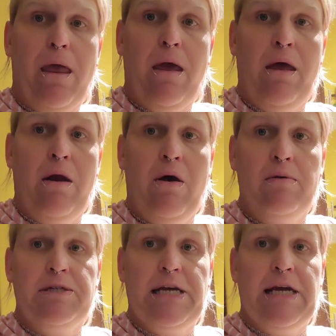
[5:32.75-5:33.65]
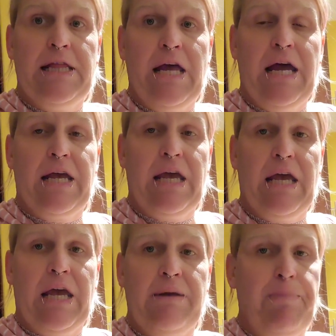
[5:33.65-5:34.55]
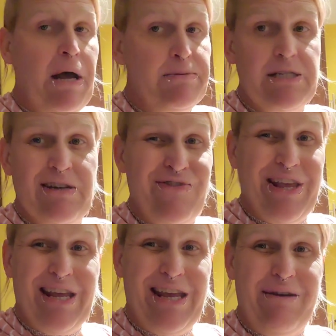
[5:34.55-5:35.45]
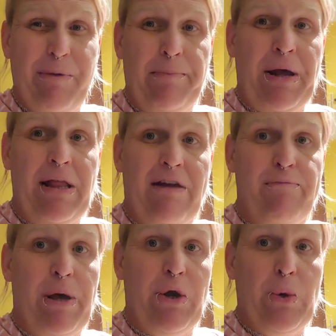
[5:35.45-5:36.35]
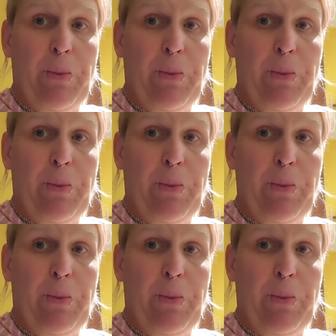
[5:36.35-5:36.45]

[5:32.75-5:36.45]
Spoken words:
You know what I'm saying? Like, and Pops does everything he can to make my life better.